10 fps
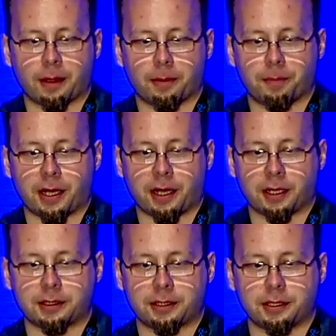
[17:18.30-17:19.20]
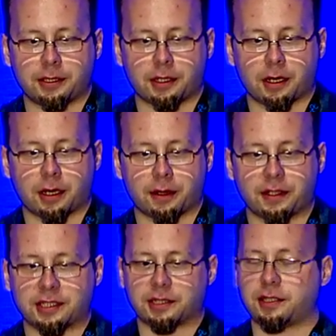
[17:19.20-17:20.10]
But
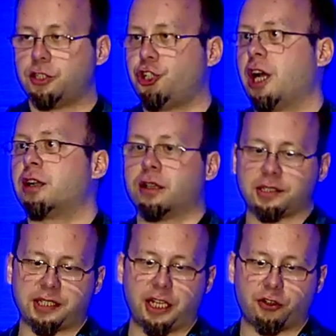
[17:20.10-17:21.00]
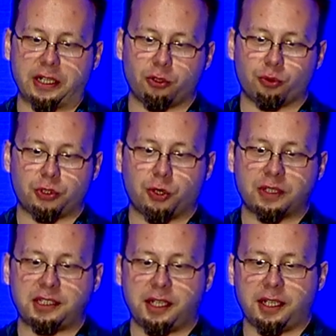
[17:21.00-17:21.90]
this is the general state, right? You can
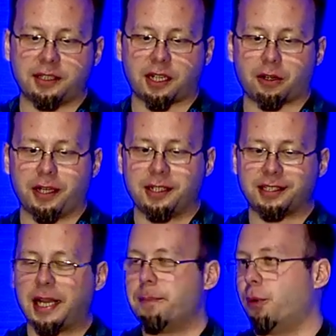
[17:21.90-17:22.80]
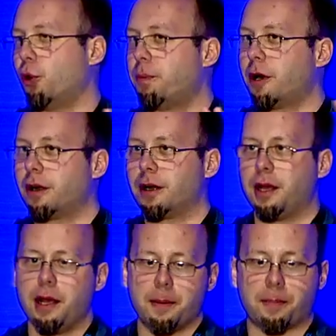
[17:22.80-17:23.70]
see these are in the same ballpark,
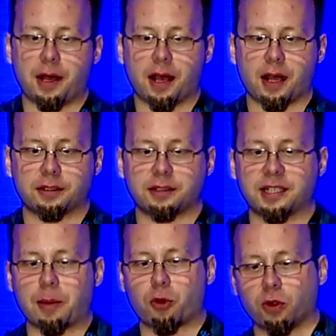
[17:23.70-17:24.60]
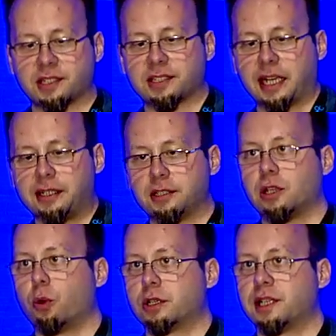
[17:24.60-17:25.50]
but some calls are slightly
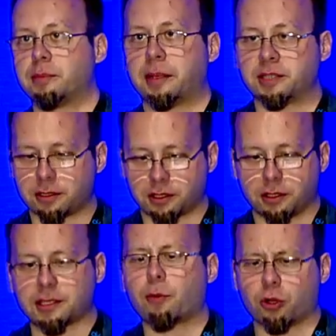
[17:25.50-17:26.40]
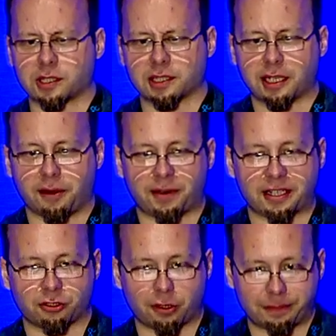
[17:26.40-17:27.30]
slower, sometimes some calls are slightly
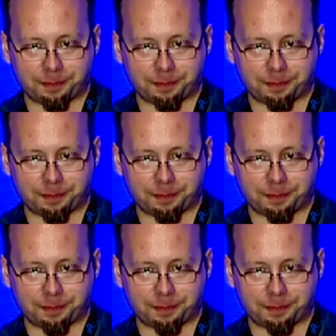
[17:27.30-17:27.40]
faster.